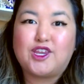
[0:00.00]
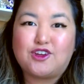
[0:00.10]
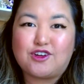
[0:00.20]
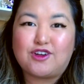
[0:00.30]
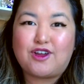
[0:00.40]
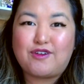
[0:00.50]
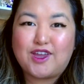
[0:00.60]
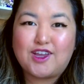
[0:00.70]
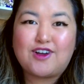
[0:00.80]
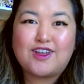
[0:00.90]
you're
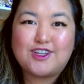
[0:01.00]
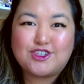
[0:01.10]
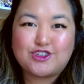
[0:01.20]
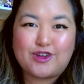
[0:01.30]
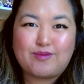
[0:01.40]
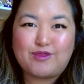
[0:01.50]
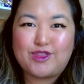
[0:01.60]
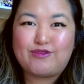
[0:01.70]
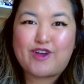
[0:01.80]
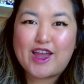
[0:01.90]
going on a trip
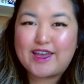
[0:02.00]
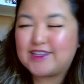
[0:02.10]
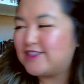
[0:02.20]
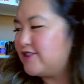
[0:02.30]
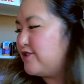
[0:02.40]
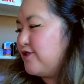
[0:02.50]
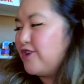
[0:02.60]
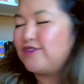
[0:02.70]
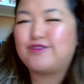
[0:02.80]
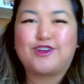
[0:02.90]
with friends,
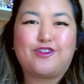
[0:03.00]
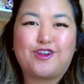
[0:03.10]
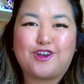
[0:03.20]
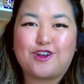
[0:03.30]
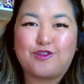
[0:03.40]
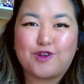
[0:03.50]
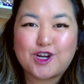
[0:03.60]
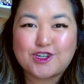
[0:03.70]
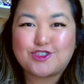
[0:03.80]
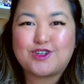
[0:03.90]
or if you're going on a
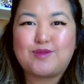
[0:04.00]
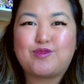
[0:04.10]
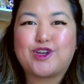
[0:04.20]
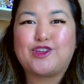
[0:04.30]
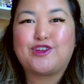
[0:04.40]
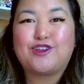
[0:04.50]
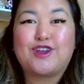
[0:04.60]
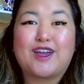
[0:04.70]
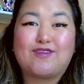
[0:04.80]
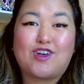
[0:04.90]
work trip where you know you
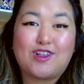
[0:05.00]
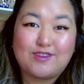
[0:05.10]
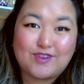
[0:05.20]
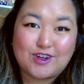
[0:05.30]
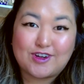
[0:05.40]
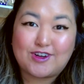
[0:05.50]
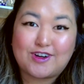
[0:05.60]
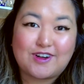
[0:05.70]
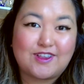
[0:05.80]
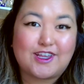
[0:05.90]
have all of
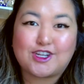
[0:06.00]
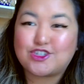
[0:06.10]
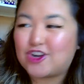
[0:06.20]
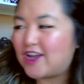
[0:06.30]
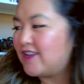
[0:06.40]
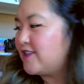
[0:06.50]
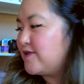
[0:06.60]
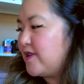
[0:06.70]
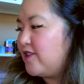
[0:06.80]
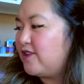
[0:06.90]
your electronics
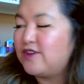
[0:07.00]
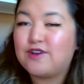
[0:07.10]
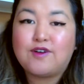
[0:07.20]
with you,